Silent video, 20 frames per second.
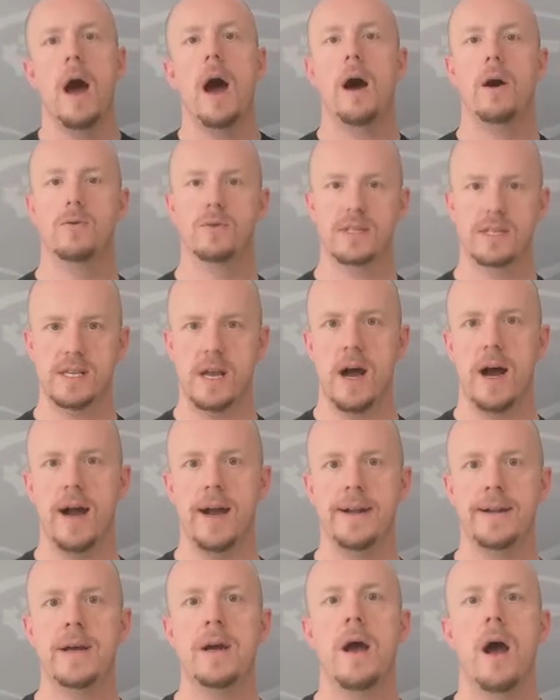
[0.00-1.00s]

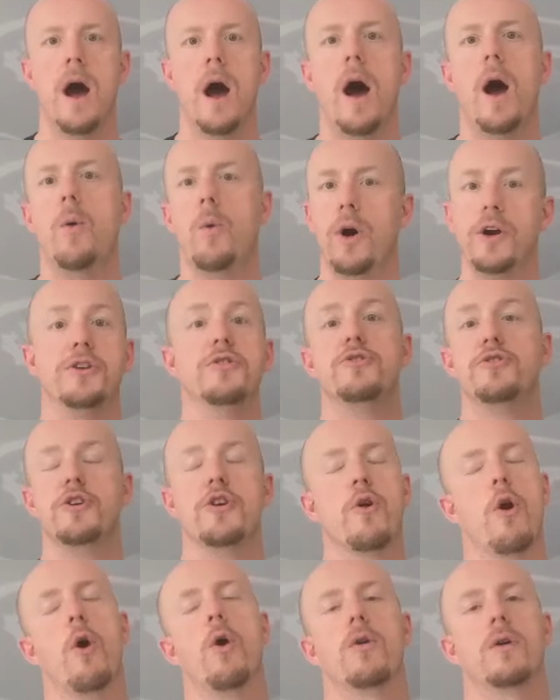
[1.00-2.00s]
outside while you do
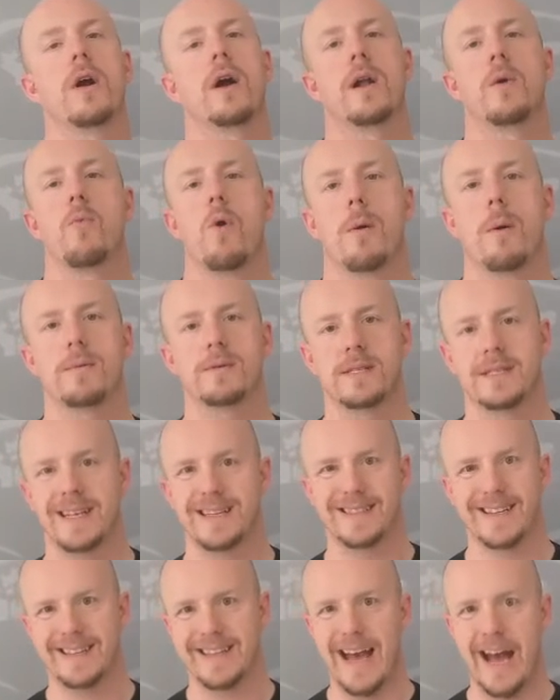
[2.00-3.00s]
your own kind of warm-ups and
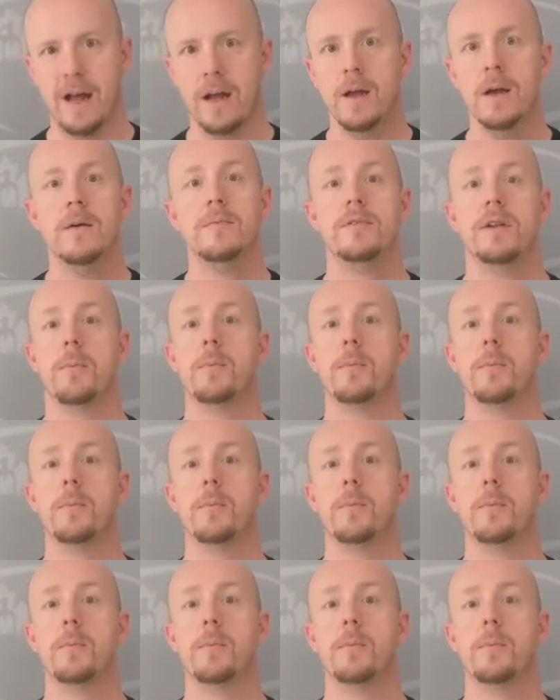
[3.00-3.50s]
things like that.